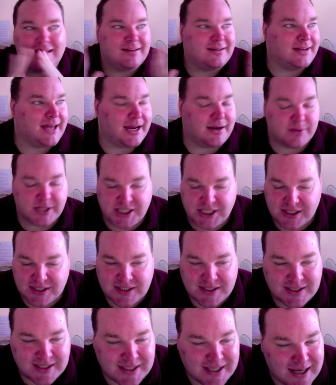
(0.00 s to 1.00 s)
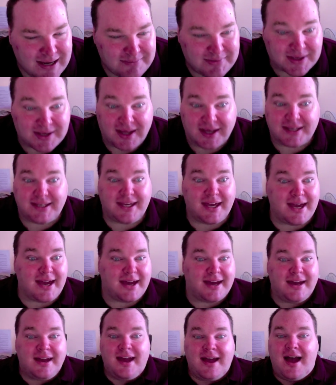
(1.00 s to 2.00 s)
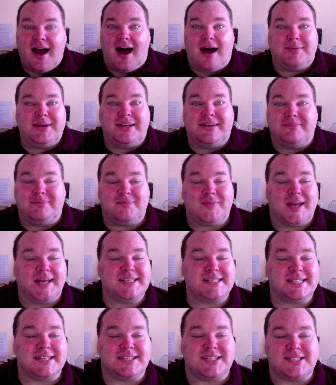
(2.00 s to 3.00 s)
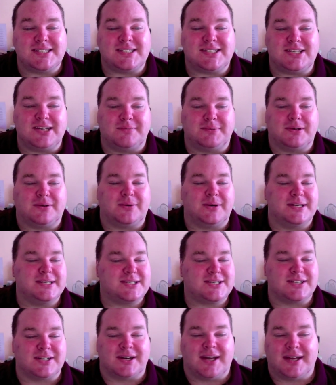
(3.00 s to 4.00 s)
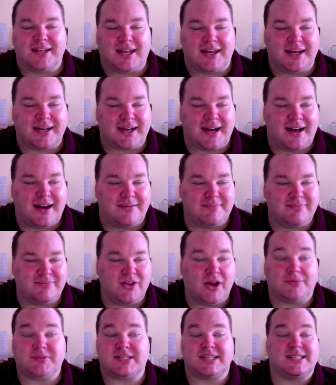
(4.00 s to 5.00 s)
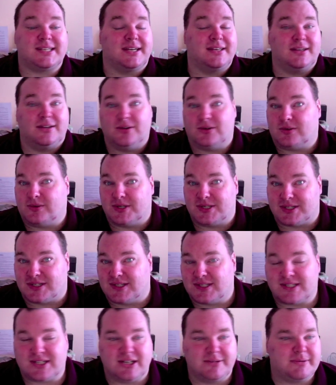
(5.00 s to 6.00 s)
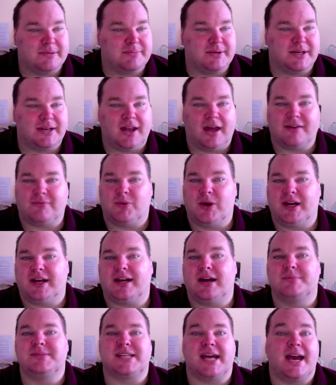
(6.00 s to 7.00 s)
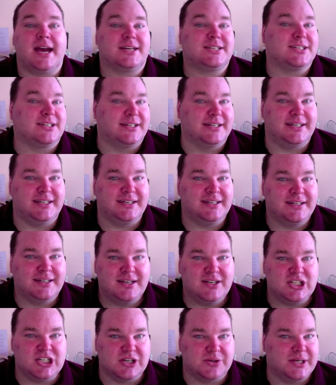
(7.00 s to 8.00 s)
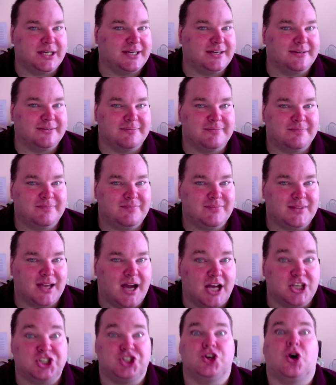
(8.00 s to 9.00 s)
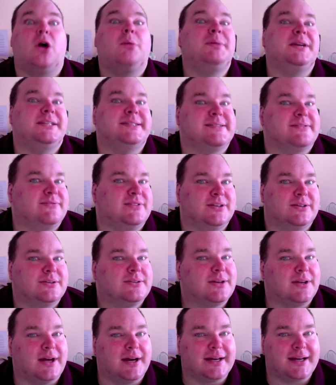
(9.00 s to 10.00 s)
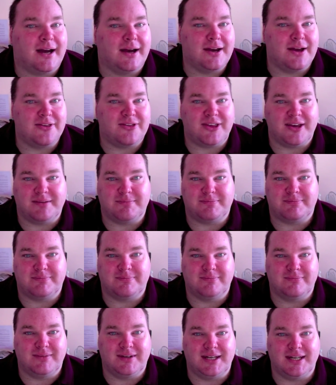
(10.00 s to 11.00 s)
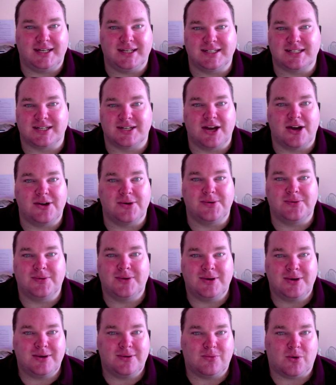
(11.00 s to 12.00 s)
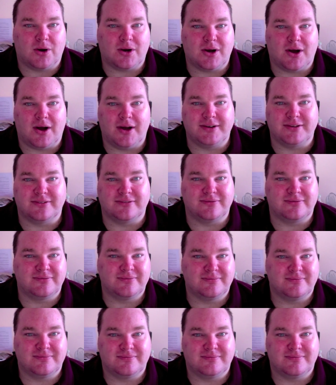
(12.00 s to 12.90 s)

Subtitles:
Language. But, like, yeah, I mean, it's such a stupid question. Like, not to say that your question is stupid, but, like, when it comes to actually doing a job interview, like, I don't think needing to know what kind of,